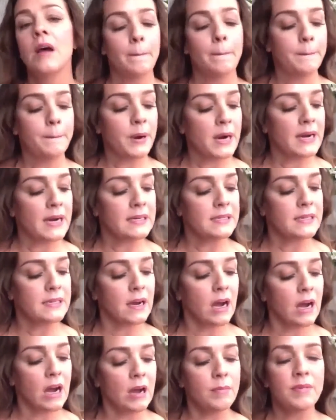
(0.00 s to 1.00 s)
But
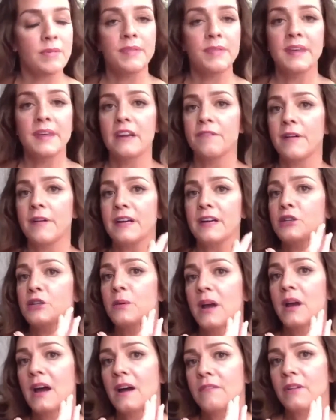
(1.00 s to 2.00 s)
then if I do
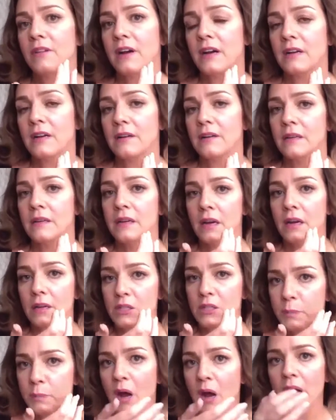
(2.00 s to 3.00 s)
have a
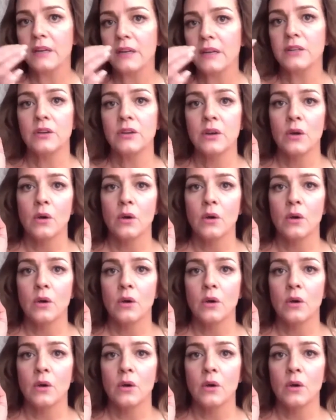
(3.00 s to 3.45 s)
spot